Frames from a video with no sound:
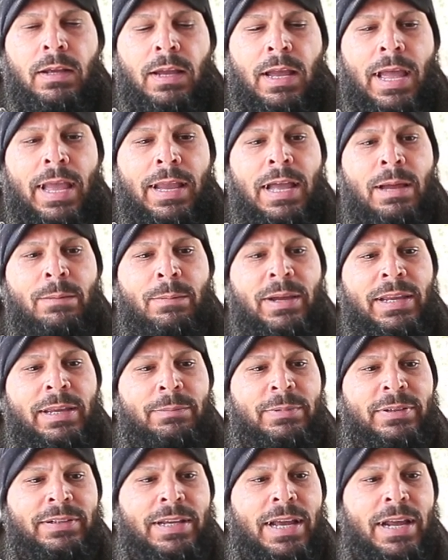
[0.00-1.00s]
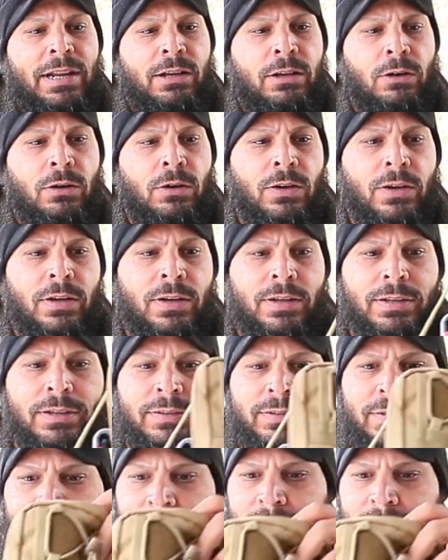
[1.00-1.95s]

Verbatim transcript: I got my hemostatic gauze.